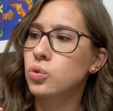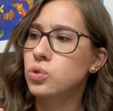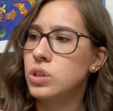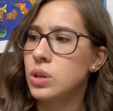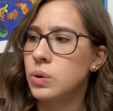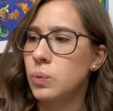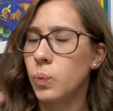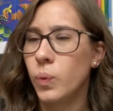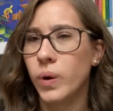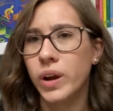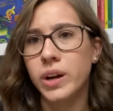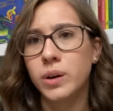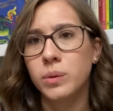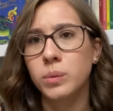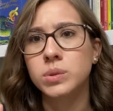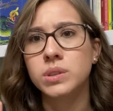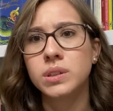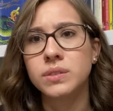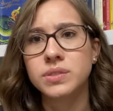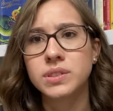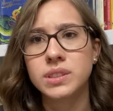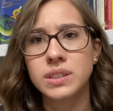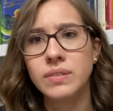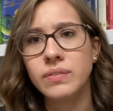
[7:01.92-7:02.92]
and
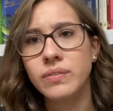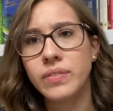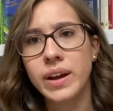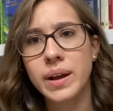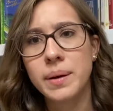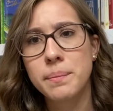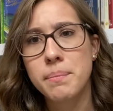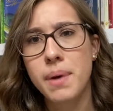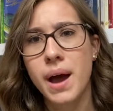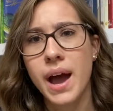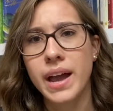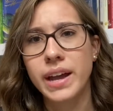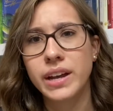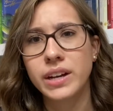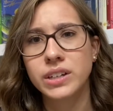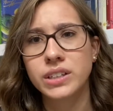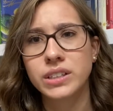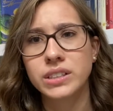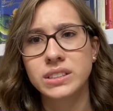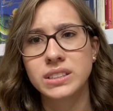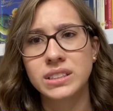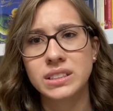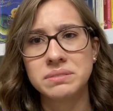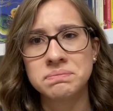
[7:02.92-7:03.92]
werewolves and
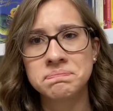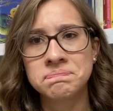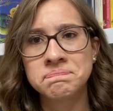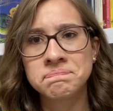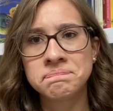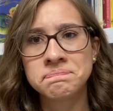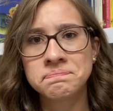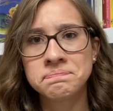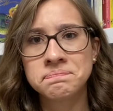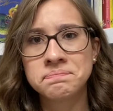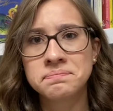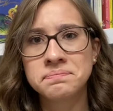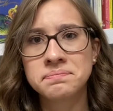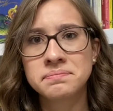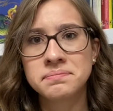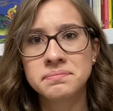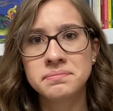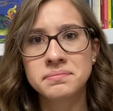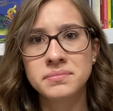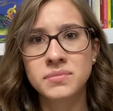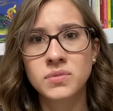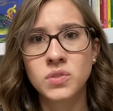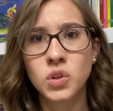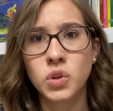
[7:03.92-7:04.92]
vampires and
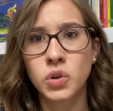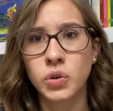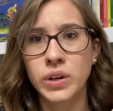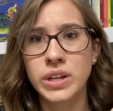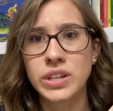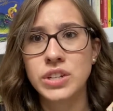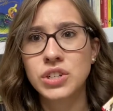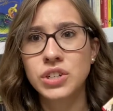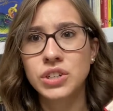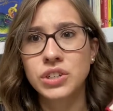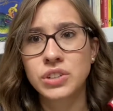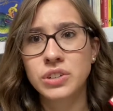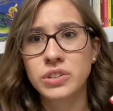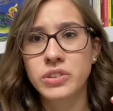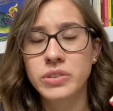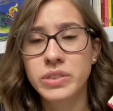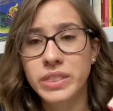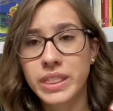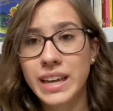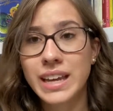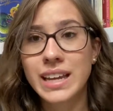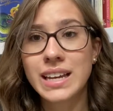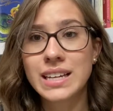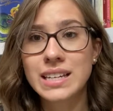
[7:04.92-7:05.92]
creatures,
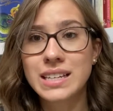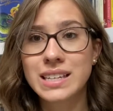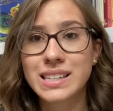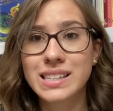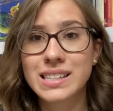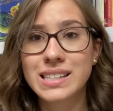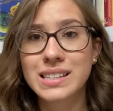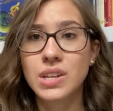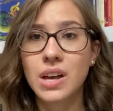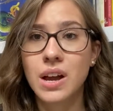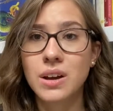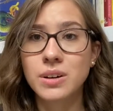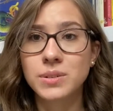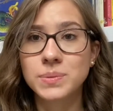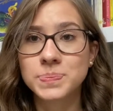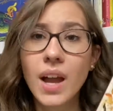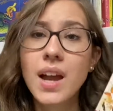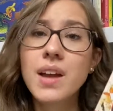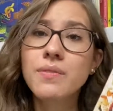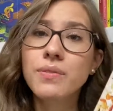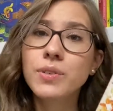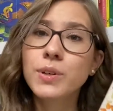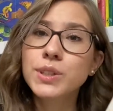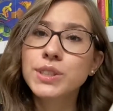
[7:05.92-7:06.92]
things. So
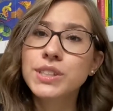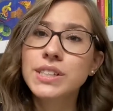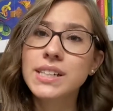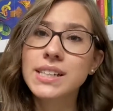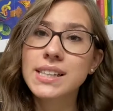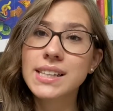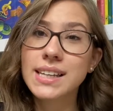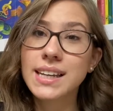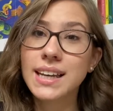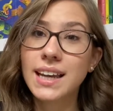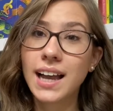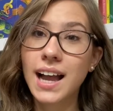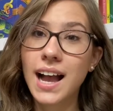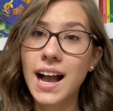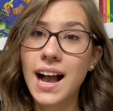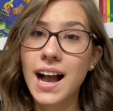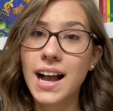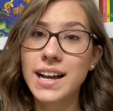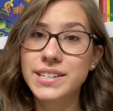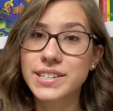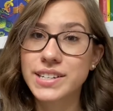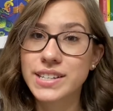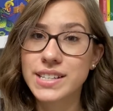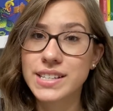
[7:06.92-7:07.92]
unfortunately,
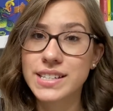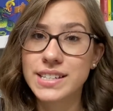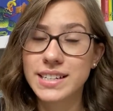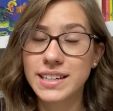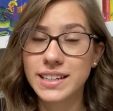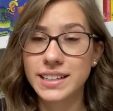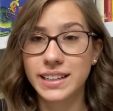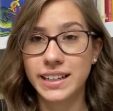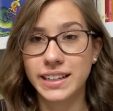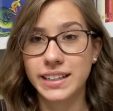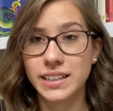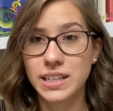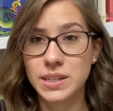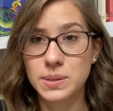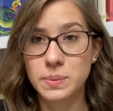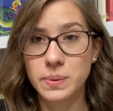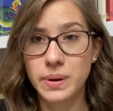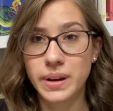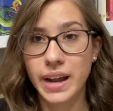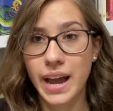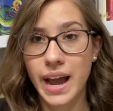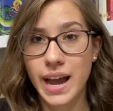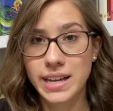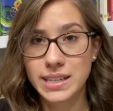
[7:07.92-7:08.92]
I just didn't like this
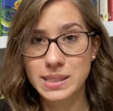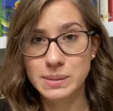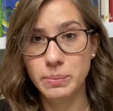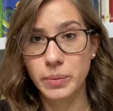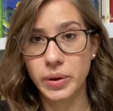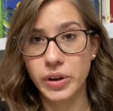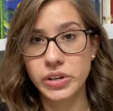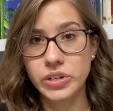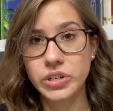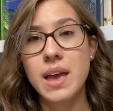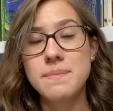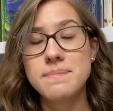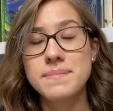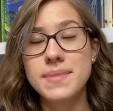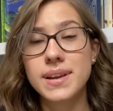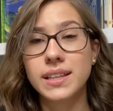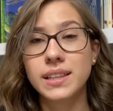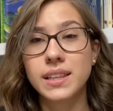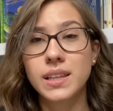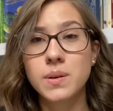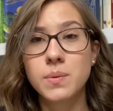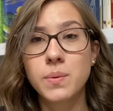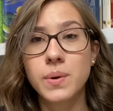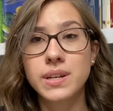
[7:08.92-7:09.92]
one as much. It
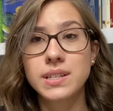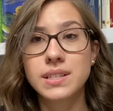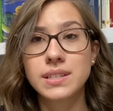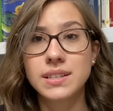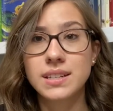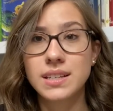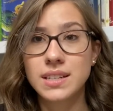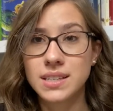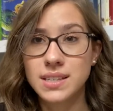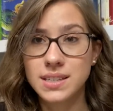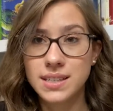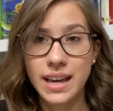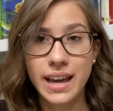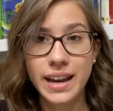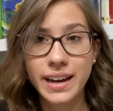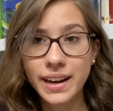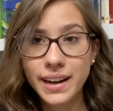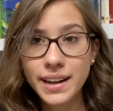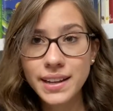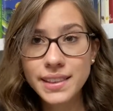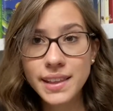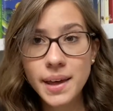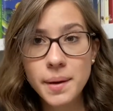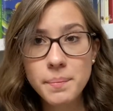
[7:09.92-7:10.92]
mainly was the
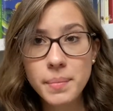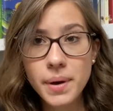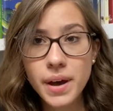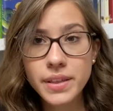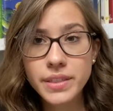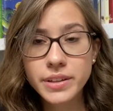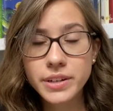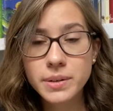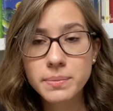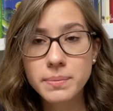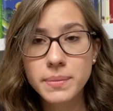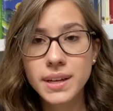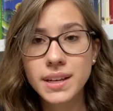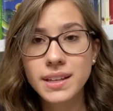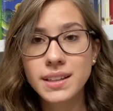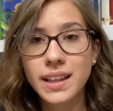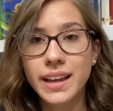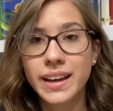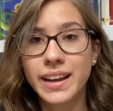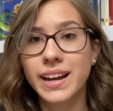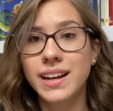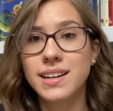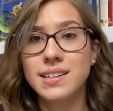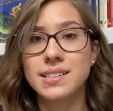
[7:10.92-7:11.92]
setting that bothered me.
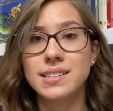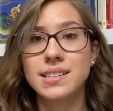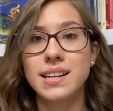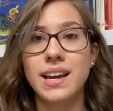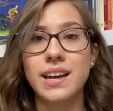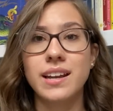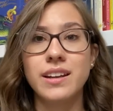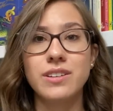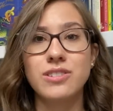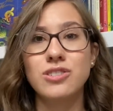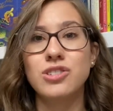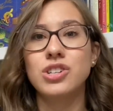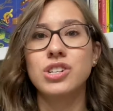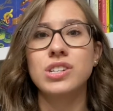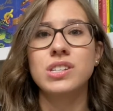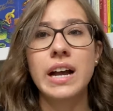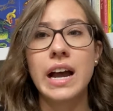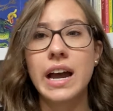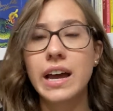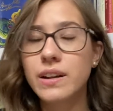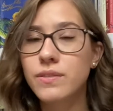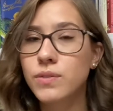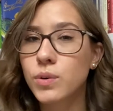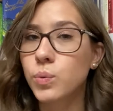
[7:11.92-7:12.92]
Like I said, it was just
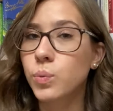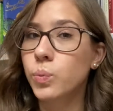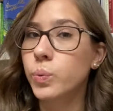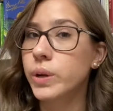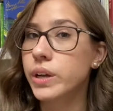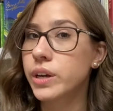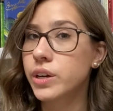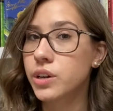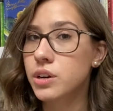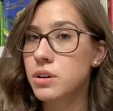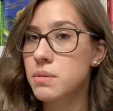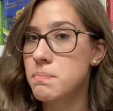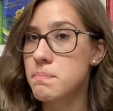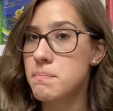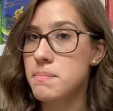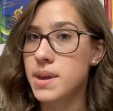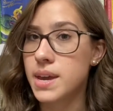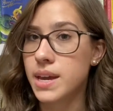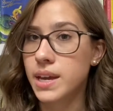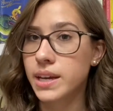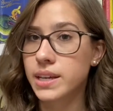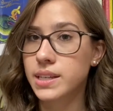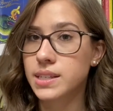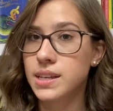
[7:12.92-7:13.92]
kind of a weird
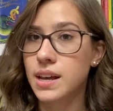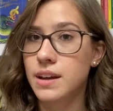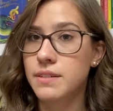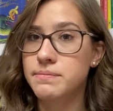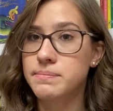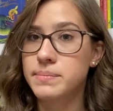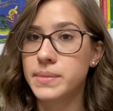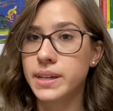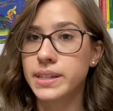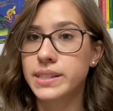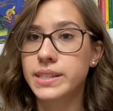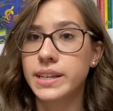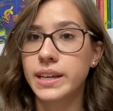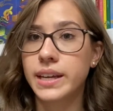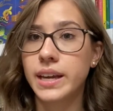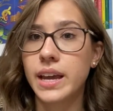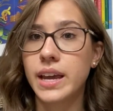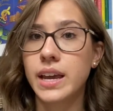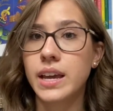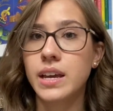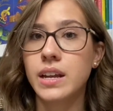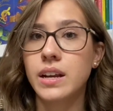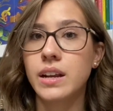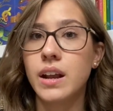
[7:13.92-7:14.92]
mix of mixing
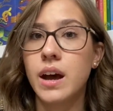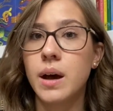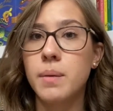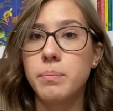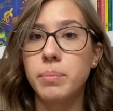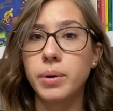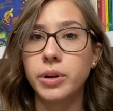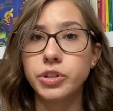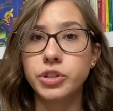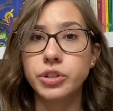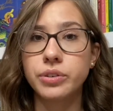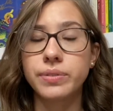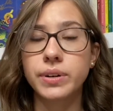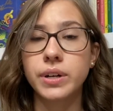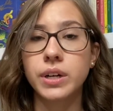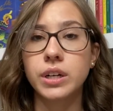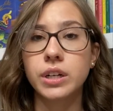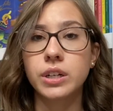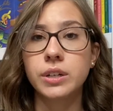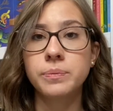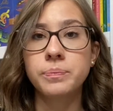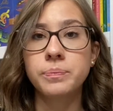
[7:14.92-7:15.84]
in a bunch of her